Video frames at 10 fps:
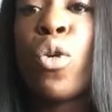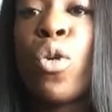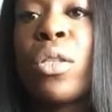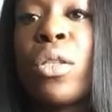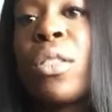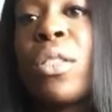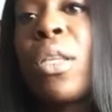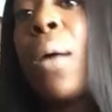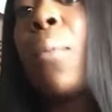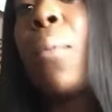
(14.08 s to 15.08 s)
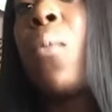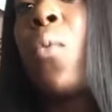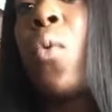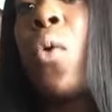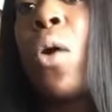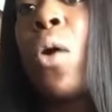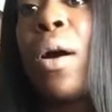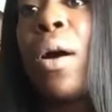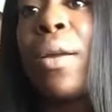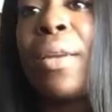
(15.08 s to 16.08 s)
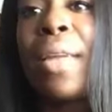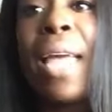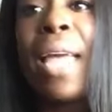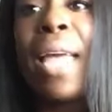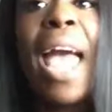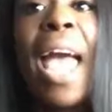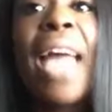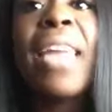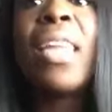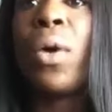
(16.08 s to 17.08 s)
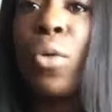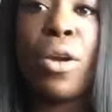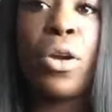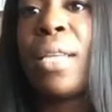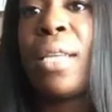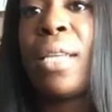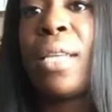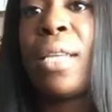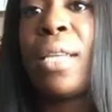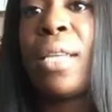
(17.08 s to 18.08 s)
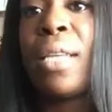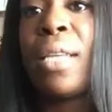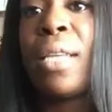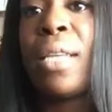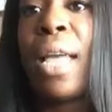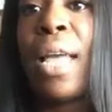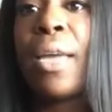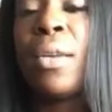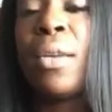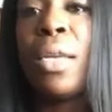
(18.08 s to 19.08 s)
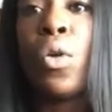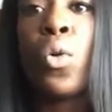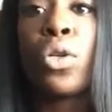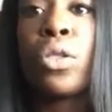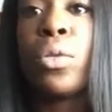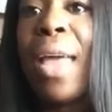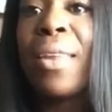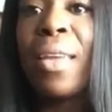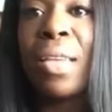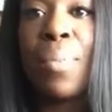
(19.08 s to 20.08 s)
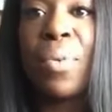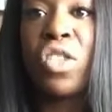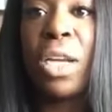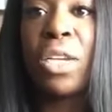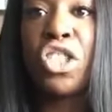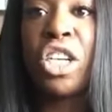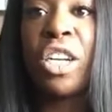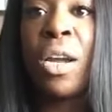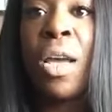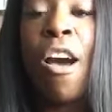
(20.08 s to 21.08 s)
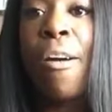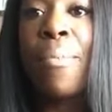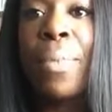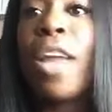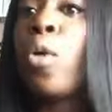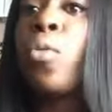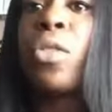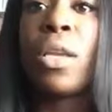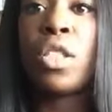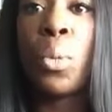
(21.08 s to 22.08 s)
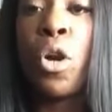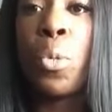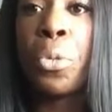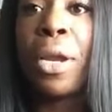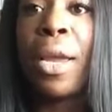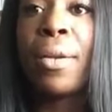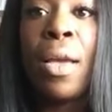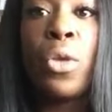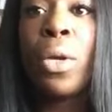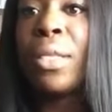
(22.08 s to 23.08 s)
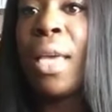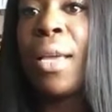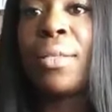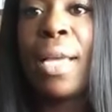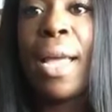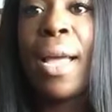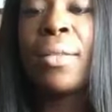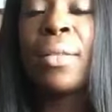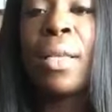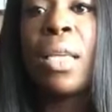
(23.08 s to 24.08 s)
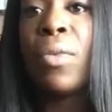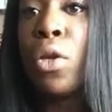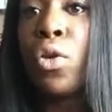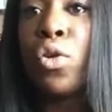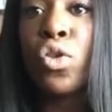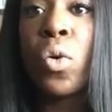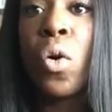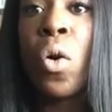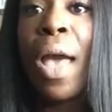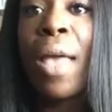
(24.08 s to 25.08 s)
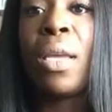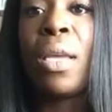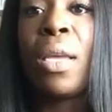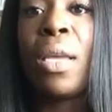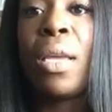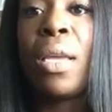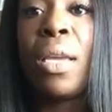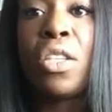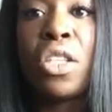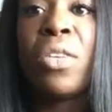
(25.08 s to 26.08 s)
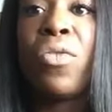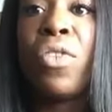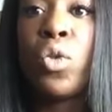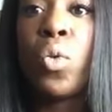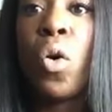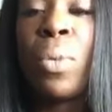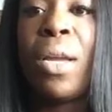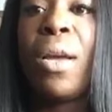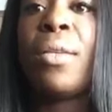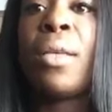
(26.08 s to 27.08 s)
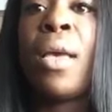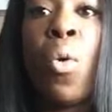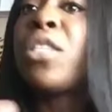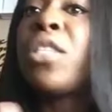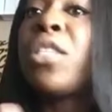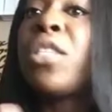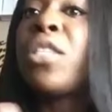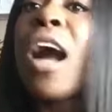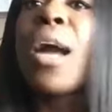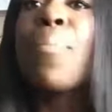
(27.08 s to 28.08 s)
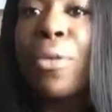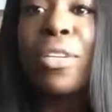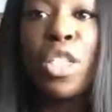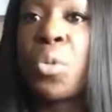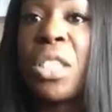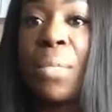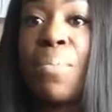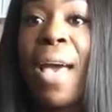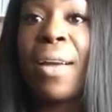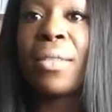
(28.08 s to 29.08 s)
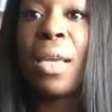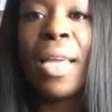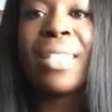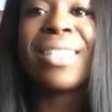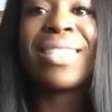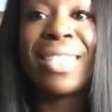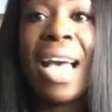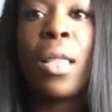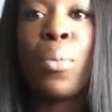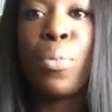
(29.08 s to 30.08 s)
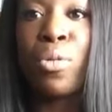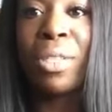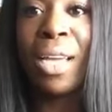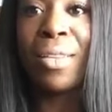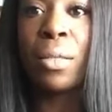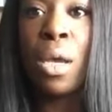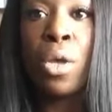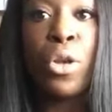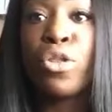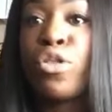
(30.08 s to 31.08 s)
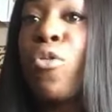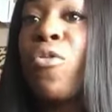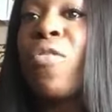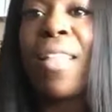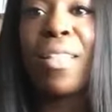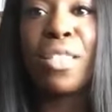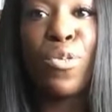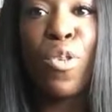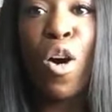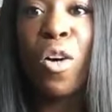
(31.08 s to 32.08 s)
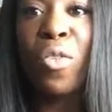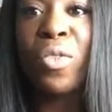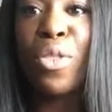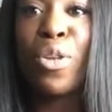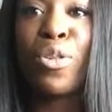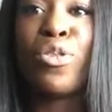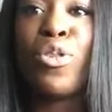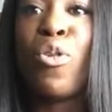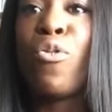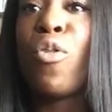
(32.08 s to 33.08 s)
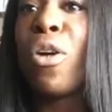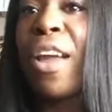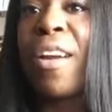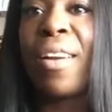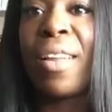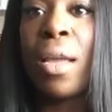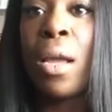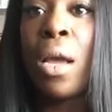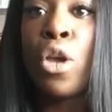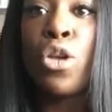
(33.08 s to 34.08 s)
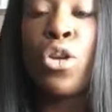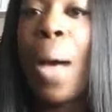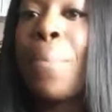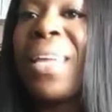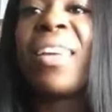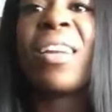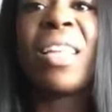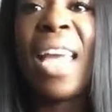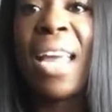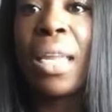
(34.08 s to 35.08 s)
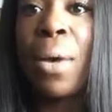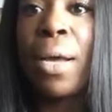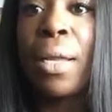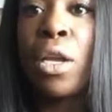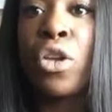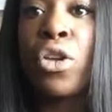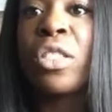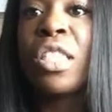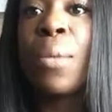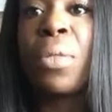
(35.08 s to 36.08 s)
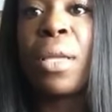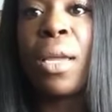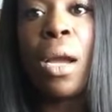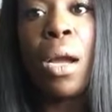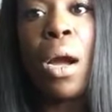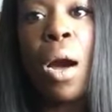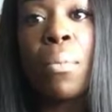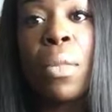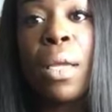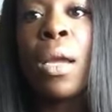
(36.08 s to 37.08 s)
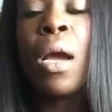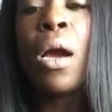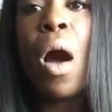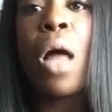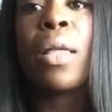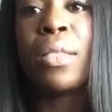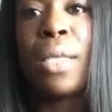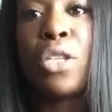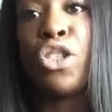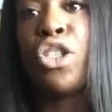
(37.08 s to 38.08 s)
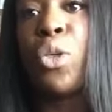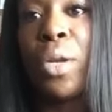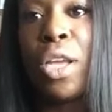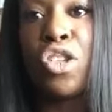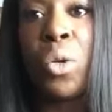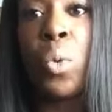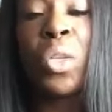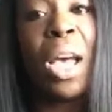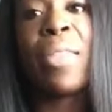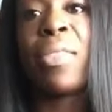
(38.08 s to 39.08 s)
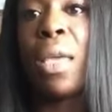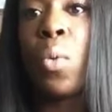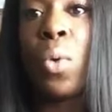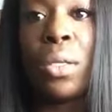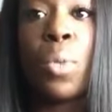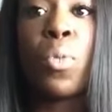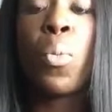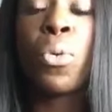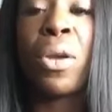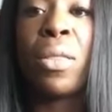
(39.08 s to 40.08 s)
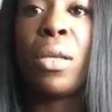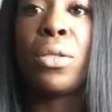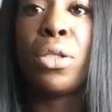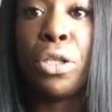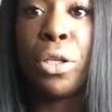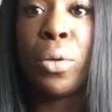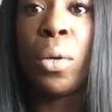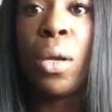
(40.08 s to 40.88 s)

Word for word: for someone, anyone, I don't care who it is, to tell me I have to sit, stand, kneel, or do any type of gesture, um, I don't think is appropriate. You can take a stance, leave it neutral, and leave it up to the, each individual, because when we talk about disrespect, it's a silent protest. There's no violence involved. There's no vulgarity. You're not belittling anybody. You're simply calmly calling attention to an issue, which I think was an appropriate thing to do.